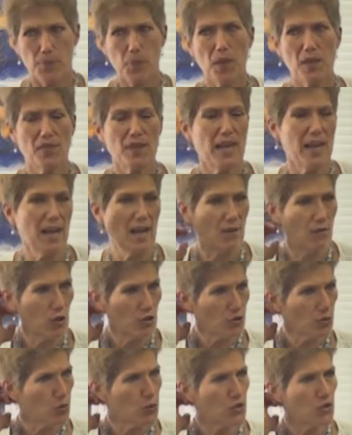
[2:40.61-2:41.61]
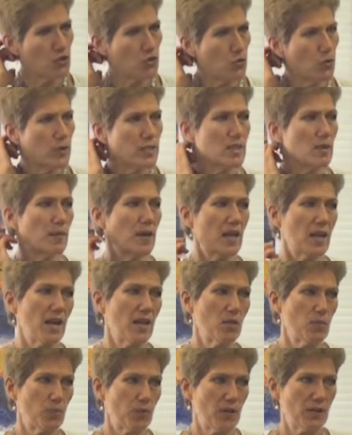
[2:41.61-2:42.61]
And they have all sorts of stories about
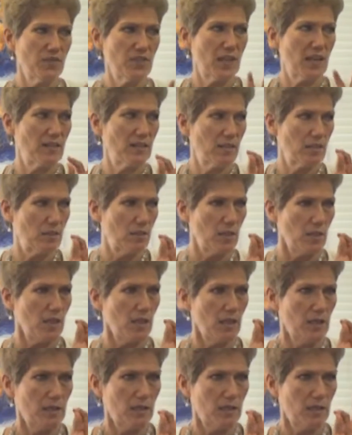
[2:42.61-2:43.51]
how the Braves had to